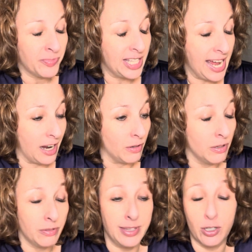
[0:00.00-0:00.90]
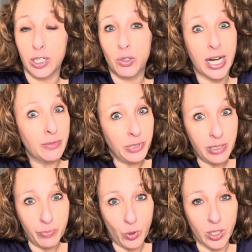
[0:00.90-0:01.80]
Now, they're incredibly
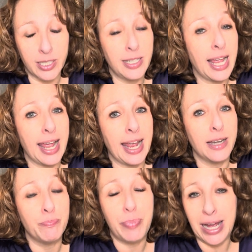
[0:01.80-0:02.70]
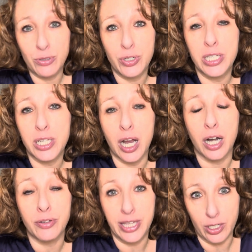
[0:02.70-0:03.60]
important and boundaries
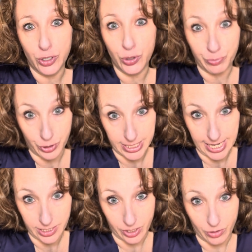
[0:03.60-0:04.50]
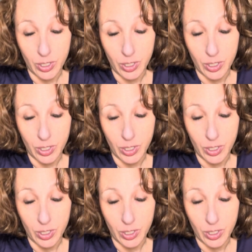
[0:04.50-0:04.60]
are there to protect you.